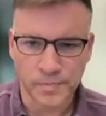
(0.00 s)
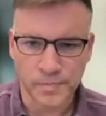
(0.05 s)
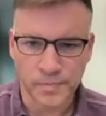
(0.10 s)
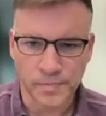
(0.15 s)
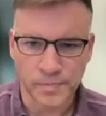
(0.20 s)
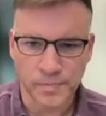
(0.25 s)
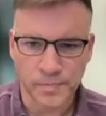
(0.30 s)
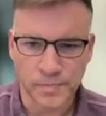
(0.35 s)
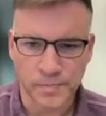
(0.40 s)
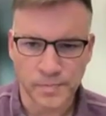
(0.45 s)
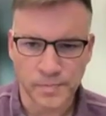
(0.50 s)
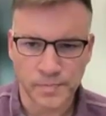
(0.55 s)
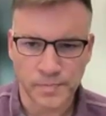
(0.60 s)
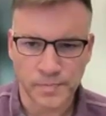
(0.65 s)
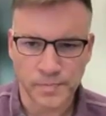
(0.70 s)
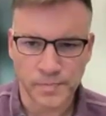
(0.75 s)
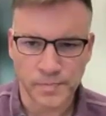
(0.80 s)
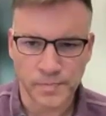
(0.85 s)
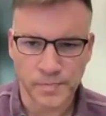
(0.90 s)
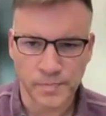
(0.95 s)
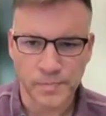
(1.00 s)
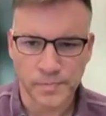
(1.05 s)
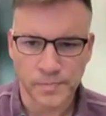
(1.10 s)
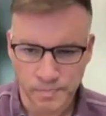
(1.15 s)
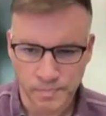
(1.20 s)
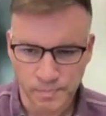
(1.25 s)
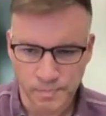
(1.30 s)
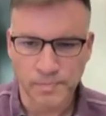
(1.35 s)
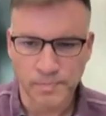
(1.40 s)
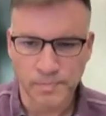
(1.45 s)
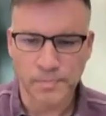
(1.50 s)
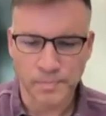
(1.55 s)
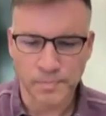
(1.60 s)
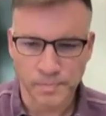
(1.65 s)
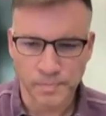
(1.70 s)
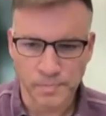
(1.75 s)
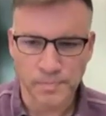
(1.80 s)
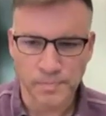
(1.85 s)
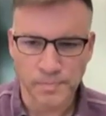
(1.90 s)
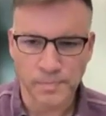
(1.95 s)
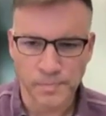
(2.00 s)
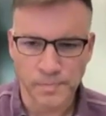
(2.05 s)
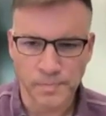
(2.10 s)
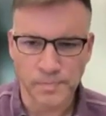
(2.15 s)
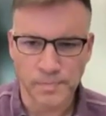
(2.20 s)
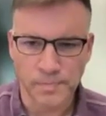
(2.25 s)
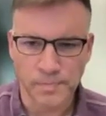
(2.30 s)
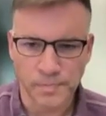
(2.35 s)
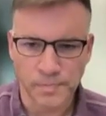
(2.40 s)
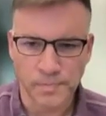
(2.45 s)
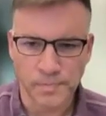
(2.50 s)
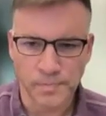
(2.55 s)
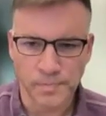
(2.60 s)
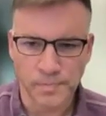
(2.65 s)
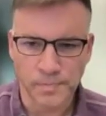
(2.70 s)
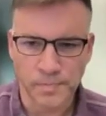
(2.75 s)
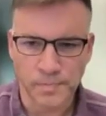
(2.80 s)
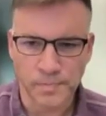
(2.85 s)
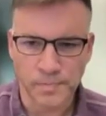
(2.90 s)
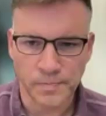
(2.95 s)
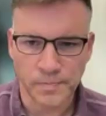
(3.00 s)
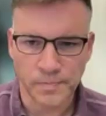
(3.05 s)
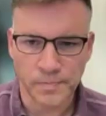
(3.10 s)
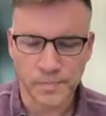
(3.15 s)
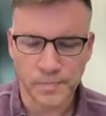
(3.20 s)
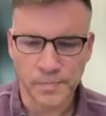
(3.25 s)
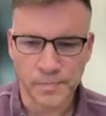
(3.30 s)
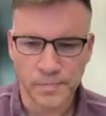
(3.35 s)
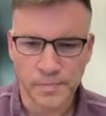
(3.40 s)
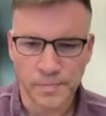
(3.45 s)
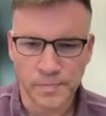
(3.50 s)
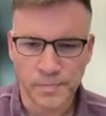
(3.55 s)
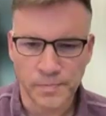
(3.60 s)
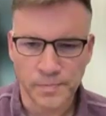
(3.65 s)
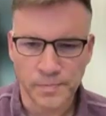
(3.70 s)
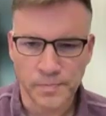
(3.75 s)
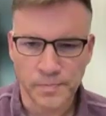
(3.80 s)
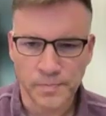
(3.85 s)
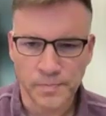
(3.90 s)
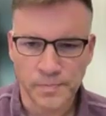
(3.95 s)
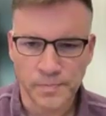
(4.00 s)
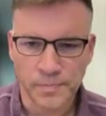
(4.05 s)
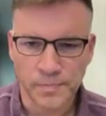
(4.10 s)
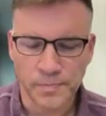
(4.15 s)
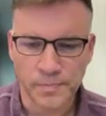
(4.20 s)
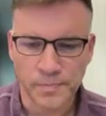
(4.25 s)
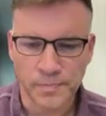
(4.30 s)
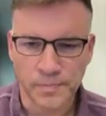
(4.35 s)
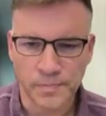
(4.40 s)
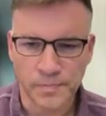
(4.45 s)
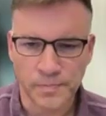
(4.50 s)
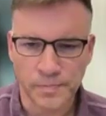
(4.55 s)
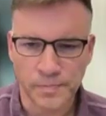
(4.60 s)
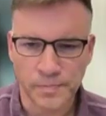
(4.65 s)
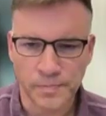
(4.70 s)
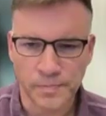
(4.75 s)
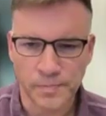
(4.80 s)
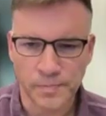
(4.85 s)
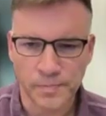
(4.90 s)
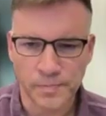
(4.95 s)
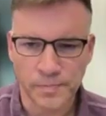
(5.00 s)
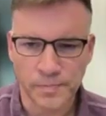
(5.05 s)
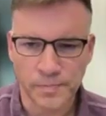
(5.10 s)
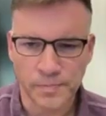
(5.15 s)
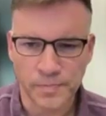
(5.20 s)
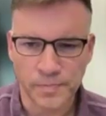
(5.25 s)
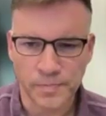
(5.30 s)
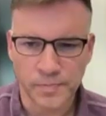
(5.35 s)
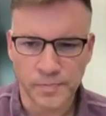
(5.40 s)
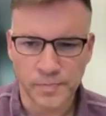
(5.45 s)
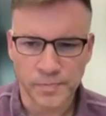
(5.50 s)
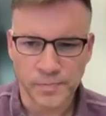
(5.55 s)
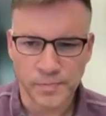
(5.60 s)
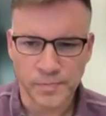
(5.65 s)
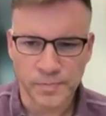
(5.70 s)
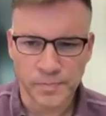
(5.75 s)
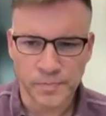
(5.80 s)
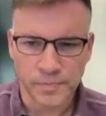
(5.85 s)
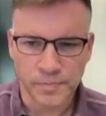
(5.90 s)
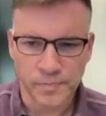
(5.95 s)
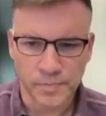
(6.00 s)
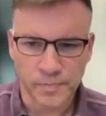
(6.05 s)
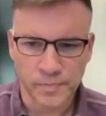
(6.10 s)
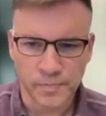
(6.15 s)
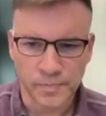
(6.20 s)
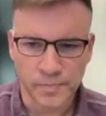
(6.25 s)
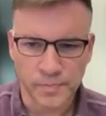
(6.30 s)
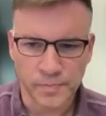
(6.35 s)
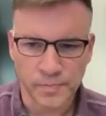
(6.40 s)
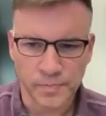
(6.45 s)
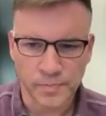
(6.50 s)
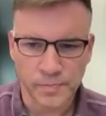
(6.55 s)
No words are spoken by the person on screen.